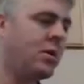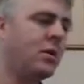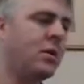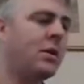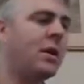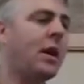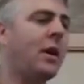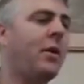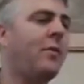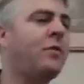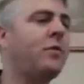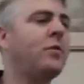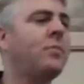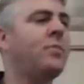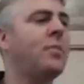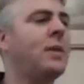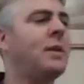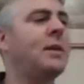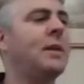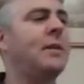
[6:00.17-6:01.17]
Now, I've
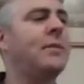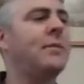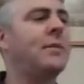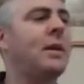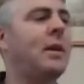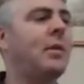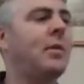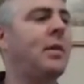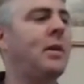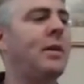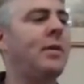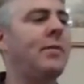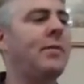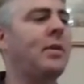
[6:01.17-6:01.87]
just written this down here.